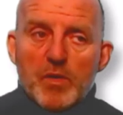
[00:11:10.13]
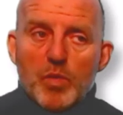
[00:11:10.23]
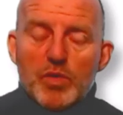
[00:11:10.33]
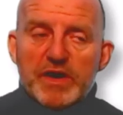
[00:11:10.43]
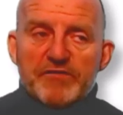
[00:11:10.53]

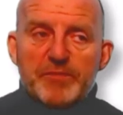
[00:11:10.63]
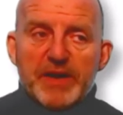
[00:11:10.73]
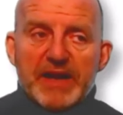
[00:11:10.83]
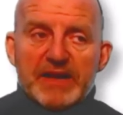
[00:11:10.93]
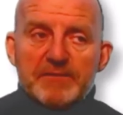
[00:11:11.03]
would have
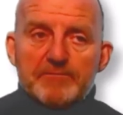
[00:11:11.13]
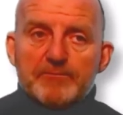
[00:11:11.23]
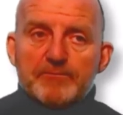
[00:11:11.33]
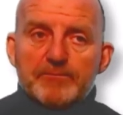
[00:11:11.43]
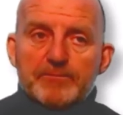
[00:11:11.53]
been
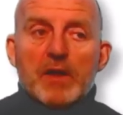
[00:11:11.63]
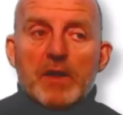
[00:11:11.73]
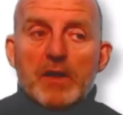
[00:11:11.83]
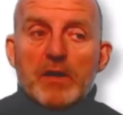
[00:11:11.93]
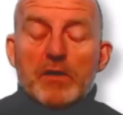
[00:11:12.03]

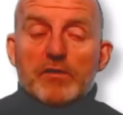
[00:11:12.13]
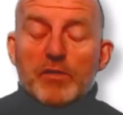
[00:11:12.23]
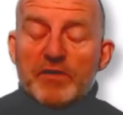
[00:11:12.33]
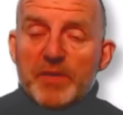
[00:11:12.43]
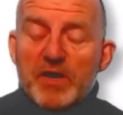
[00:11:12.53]

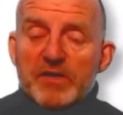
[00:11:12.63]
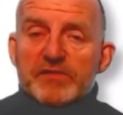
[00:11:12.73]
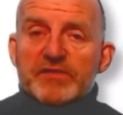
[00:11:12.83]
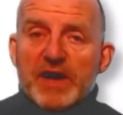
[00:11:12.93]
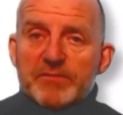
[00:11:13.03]
12
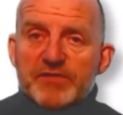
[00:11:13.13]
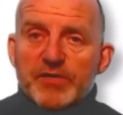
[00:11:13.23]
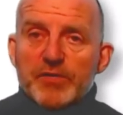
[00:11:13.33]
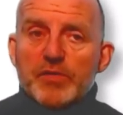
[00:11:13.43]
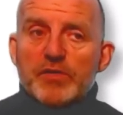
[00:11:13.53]
marks times
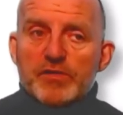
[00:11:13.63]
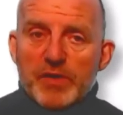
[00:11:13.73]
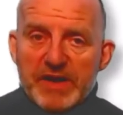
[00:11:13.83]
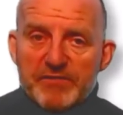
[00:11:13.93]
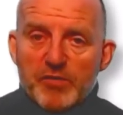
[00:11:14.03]
2,
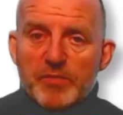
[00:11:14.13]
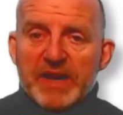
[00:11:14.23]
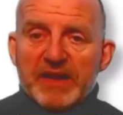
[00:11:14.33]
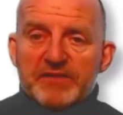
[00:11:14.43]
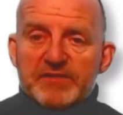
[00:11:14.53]
24
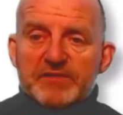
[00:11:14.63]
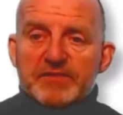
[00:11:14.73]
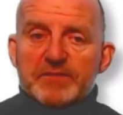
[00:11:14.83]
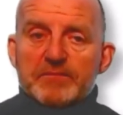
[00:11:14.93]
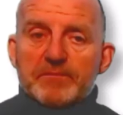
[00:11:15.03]

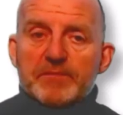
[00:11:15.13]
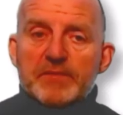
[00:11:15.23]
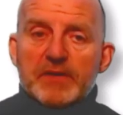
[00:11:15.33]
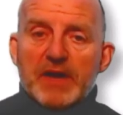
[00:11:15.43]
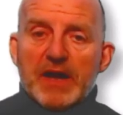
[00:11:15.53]
minutes.
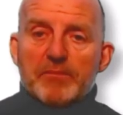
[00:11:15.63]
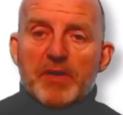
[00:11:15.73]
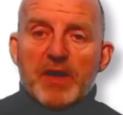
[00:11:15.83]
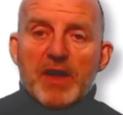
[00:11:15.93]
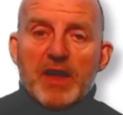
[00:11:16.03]
Yep.
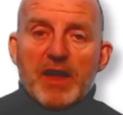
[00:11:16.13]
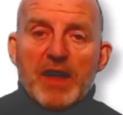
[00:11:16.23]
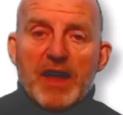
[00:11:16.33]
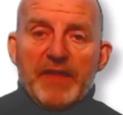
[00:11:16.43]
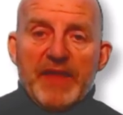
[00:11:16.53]

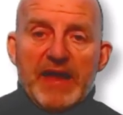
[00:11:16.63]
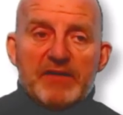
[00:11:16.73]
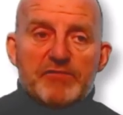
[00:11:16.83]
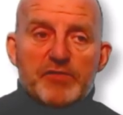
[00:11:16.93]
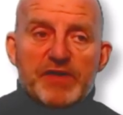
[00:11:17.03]
And
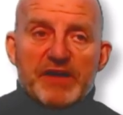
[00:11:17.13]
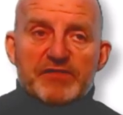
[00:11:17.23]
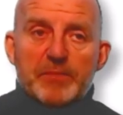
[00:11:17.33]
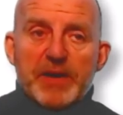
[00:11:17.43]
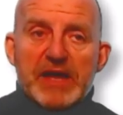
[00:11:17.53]
then for
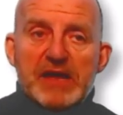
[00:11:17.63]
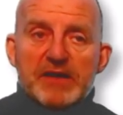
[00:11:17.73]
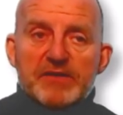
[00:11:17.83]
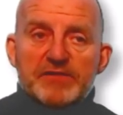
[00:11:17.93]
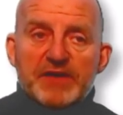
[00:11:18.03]
task B,
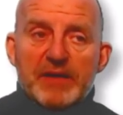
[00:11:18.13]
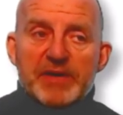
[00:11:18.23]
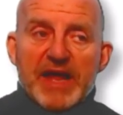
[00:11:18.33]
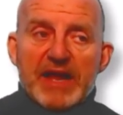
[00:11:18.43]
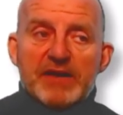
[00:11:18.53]
same
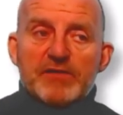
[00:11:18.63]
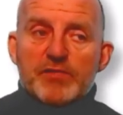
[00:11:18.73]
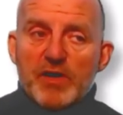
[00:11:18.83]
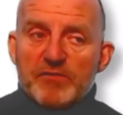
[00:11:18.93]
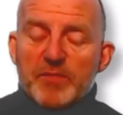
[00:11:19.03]
again,
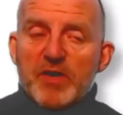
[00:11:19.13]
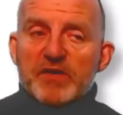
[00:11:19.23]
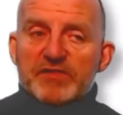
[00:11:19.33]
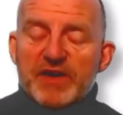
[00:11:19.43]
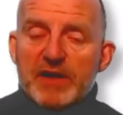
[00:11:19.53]
12
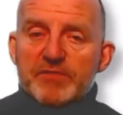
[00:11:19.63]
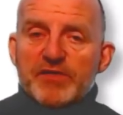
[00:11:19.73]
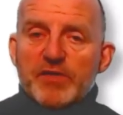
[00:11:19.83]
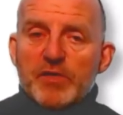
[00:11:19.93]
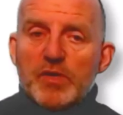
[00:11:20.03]
marks times
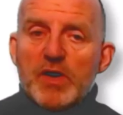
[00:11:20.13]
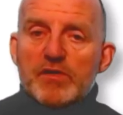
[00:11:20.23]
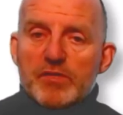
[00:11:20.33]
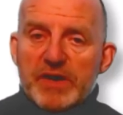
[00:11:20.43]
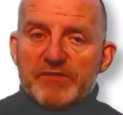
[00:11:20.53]
2,
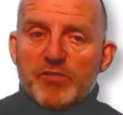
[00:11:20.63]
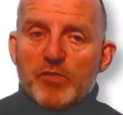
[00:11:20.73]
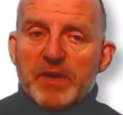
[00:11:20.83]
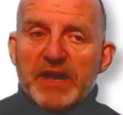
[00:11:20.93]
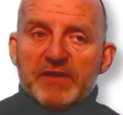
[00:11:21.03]

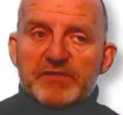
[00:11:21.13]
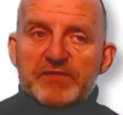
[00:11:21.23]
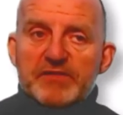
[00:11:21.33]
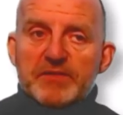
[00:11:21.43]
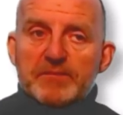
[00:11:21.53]
24
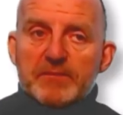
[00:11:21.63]
minutes,